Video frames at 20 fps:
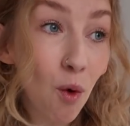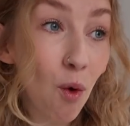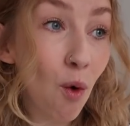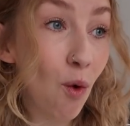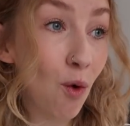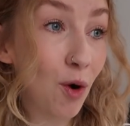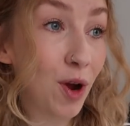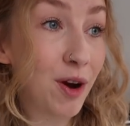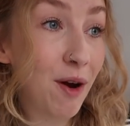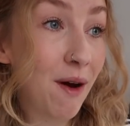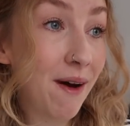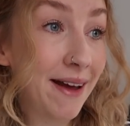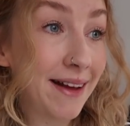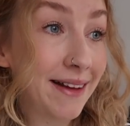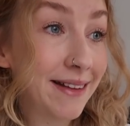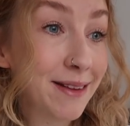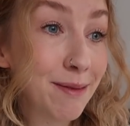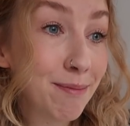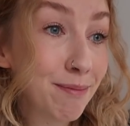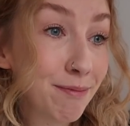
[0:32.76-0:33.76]

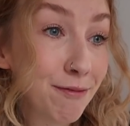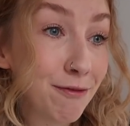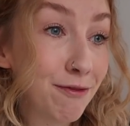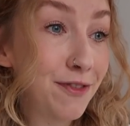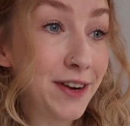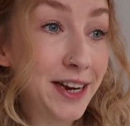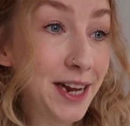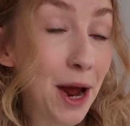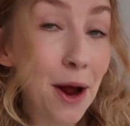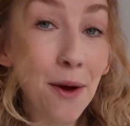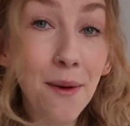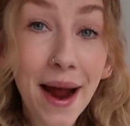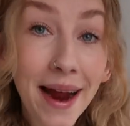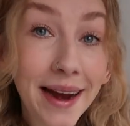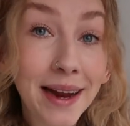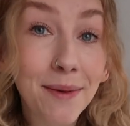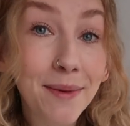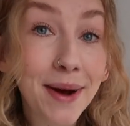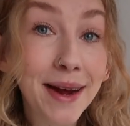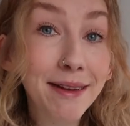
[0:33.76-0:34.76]
organised video
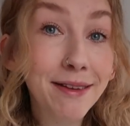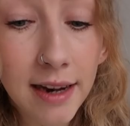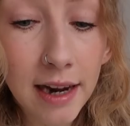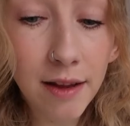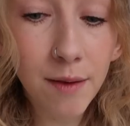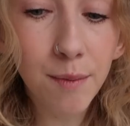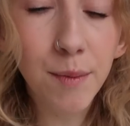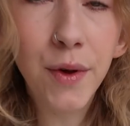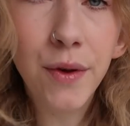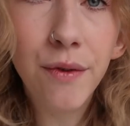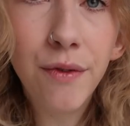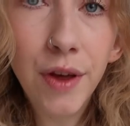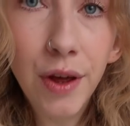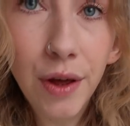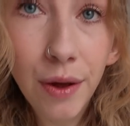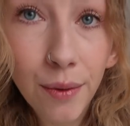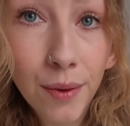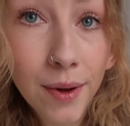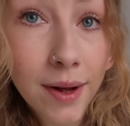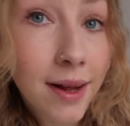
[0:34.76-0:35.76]
anyways. Let's move
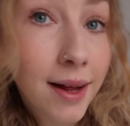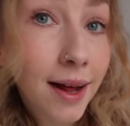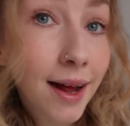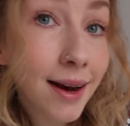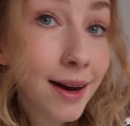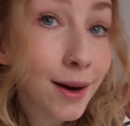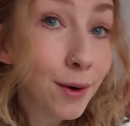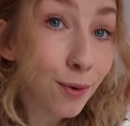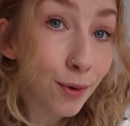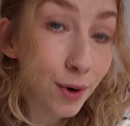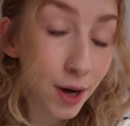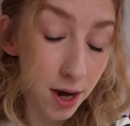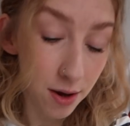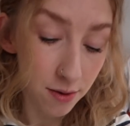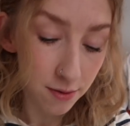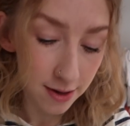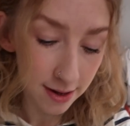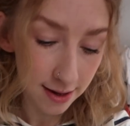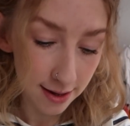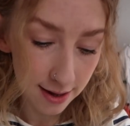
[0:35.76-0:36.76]
you a little
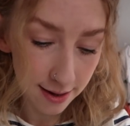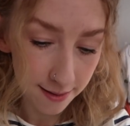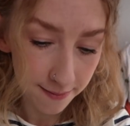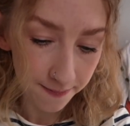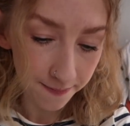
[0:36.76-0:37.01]
closer.